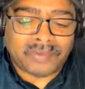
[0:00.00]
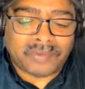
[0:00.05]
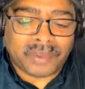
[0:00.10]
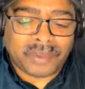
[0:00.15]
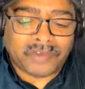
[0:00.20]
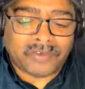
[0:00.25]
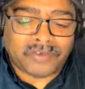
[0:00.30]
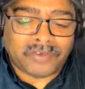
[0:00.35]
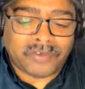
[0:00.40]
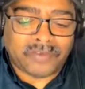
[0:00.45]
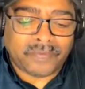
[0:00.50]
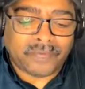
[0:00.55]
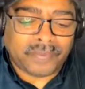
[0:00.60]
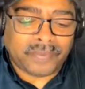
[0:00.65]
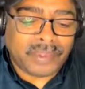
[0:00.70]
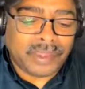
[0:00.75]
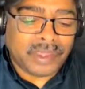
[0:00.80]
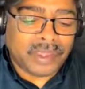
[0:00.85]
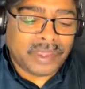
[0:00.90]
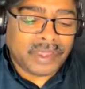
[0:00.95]
this mushroom.
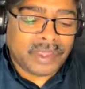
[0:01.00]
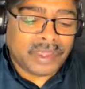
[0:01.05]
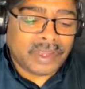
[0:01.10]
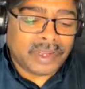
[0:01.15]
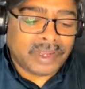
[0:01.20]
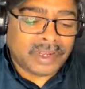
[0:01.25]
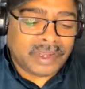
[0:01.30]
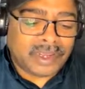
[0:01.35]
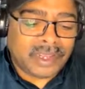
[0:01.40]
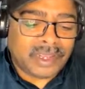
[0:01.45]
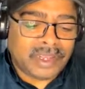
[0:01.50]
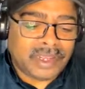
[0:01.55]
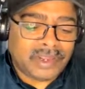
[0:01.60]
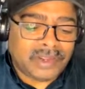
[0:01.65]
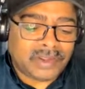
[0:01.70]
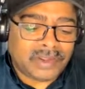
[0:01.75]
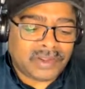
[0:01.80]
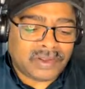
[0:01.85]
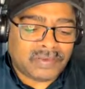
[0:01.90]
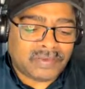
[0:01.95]

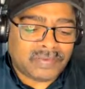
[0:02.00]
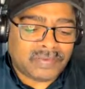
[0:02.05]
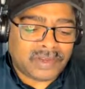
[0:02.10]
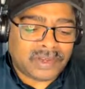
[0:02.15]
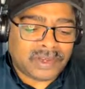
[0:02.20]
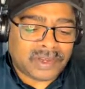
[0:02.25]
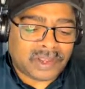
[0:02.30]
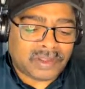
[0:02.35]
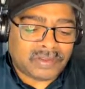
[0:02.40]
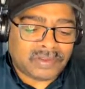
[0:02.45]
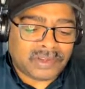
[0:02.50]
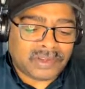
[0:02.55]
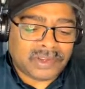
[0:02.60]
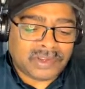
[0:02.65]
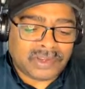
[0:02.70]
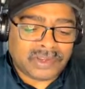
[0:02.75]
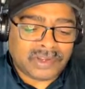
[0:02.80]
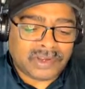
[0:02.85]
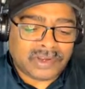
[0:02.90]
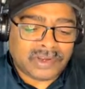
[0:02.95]
These
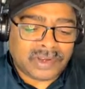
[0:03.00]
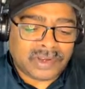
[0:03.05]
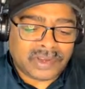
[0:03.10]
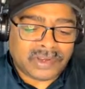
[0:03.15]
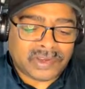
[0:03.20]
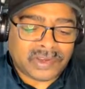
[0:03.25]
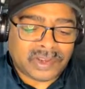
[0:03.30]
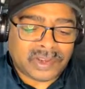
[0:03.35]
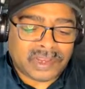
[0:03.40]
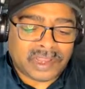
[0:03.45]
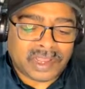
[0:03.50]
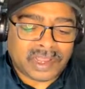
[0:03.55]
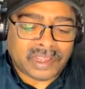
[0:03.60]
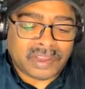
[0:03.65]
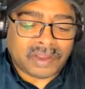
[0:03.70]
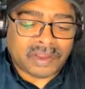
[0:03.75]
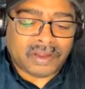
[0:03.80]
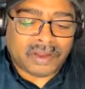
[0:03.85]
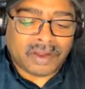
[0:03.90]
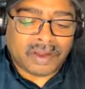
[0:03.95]
results suggested
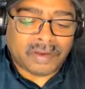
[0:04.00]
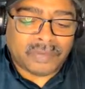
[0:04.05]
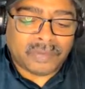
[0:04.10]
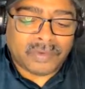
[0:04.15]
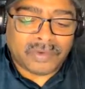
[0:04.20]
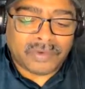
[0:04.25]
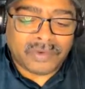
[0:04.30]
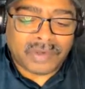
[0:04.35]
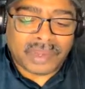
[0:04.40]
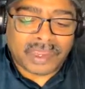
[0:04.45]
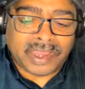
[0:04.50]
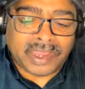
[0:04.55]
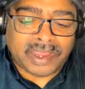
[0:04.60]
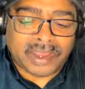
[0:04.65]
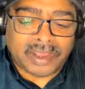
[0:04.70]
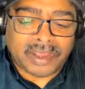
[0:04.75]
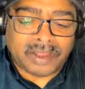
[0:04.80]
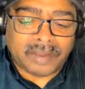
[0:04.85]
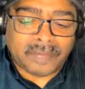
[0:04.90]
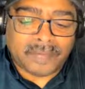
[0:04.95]
that the
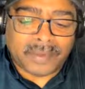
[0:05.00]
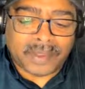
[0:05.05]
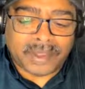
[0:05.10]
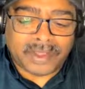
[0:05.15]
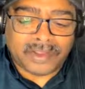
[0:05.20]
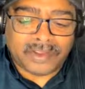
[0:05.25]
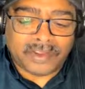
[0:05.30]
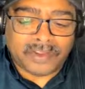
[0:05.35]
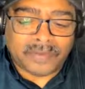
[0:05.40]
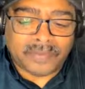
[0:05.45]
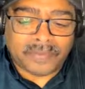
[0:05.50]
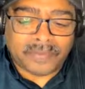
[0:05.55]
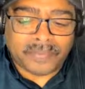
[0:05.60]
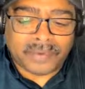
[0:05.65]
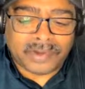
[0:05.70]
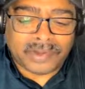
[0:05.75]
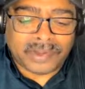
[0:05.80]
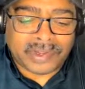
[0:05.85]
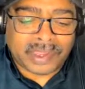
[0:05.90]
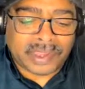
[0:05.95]
hormone-like compounds
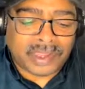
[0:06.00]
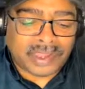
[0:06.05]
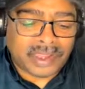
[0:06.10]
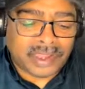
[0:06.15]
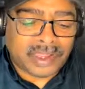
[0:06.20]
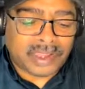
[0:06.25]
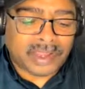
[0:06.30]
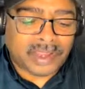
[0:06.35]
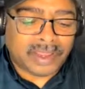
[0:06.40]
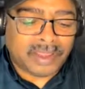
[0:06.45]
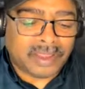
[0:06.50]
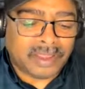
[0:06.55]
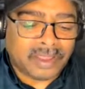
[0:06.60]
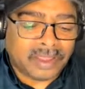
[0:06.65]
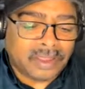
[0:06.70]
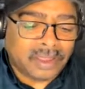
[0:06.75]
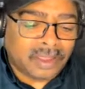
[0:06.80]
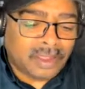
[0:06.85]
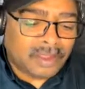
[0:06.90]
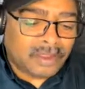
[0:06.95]
present in the
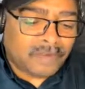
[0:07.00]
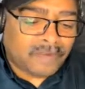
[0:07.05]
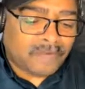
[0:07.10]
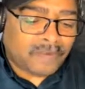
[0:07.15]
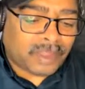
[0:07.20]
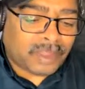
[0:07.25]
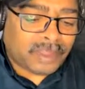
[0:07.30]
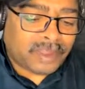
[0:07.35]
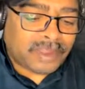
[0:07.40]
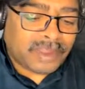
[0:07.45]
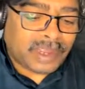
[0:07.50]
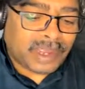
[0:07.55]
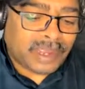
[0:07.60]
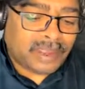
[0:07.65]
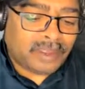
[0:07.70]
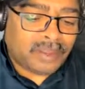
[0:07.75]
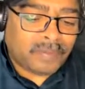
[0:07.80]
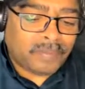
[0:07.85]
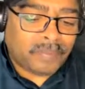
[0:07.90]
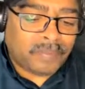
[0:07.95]

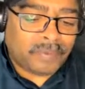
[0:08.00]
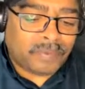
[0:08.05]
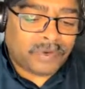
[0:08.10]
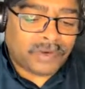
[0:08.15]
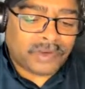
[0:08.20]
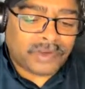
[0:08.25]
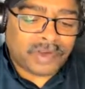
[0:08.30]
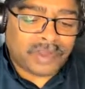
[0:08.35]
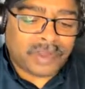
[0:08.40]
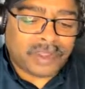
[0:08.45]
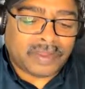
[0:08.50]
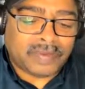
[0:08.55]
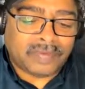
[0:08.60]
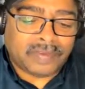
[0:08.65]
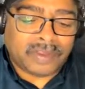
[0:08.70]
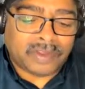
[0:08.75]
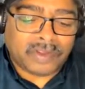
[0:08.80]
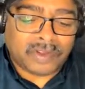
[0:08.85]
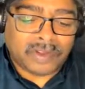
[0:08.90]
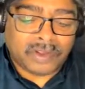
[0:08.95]
volatile portion
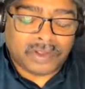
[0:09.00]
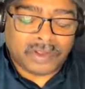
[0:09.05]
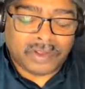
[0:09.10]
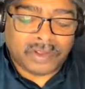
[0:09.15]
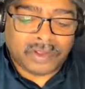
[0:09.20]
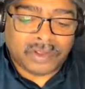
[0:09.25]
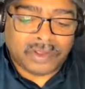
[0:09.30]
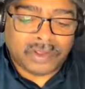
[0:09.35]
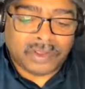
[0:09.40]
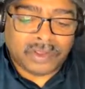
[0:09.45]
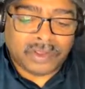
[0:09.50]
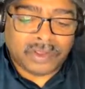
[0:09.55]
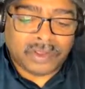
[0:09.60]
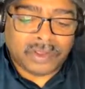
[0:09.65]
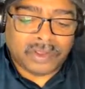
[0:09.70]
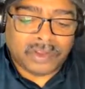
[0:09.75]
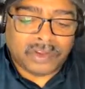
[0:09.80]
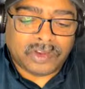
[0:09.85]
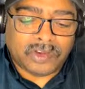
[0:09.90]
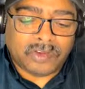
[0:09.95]
of the
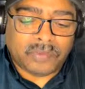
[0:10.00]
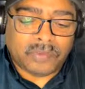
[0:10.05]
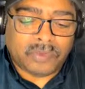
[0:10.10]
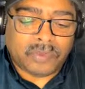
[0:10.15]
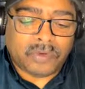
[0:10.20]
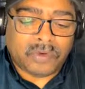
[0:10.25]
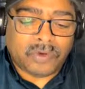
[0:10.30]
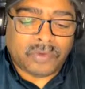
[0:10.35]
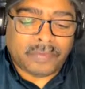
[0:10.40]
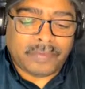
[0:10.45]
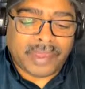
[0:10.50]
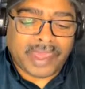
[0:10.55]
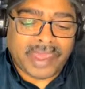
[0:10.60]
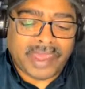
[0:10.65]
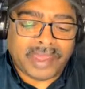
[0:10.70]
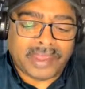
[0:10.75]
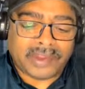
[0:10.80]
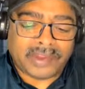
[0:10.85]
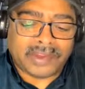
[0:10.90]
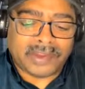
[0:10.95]
spore
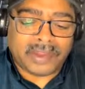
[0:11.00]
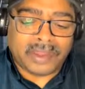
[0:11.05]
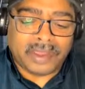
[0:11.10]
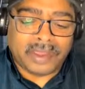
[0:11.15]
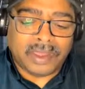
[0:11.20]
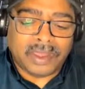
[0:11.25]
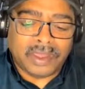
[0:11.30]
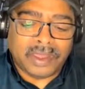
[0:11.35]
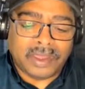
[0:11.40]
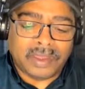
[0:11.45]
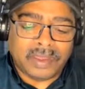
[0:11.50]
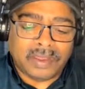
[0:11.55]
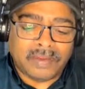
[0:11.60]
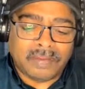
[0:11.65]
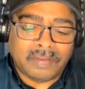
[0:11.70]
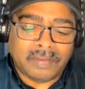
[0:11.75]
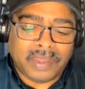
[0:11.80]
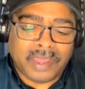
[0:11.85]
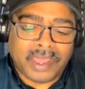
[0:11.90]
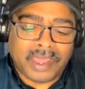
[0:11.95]
mass
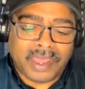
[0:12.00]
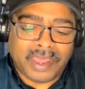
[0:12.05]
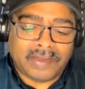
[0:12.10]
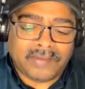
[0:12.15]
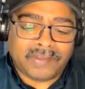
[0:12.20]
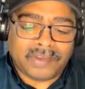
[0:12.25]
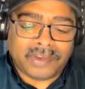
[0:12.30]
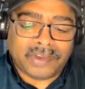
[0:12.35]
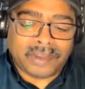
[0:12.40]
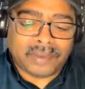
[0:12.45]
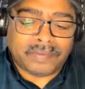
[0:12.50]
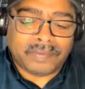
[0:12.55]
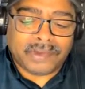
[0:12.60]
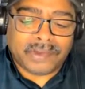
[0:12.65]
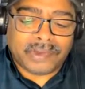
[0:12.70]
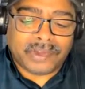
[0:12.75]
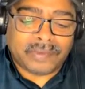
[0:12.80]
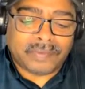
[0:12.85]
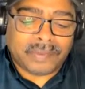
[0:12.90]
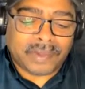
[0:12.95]
may have
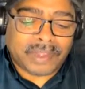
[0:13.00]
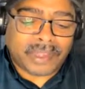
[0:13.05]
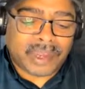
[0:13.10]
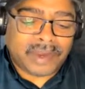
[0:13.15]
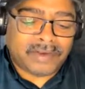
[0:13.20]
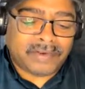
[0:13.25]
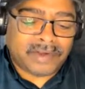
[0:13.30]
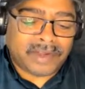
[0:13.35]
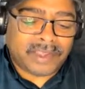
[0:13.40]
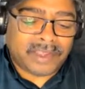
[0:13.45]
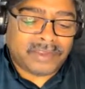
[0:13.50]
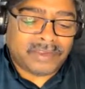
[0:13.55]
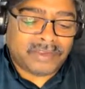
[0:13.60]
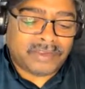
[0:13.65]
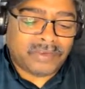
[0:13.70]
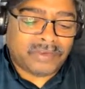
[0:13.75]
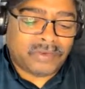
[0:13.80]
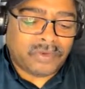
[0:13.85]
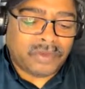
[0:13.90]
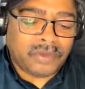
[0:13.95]
some similarity
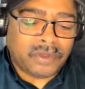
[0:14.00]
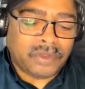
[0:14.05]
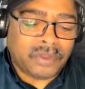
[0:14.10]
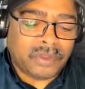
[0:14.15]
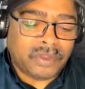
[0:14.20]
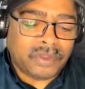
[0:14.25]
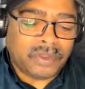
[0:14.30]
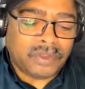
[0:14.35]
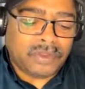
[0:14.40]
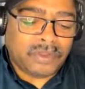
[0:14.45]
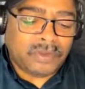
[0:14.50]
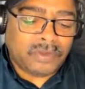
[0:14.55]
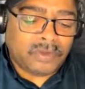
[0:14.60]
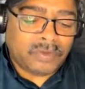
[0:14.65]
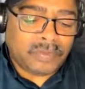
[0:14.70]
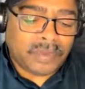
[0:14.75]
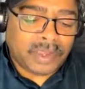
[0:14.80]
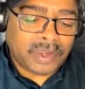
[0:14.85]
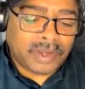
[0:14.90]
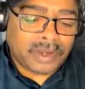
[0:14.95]
to
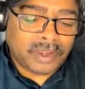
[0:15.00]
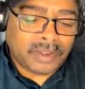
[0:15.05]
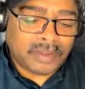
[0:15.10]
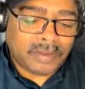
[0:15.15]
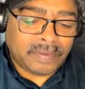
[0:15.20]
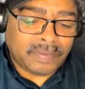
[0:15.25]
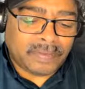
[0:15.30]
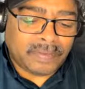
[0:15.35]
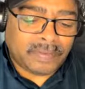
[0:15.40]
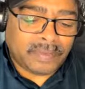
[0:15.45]
human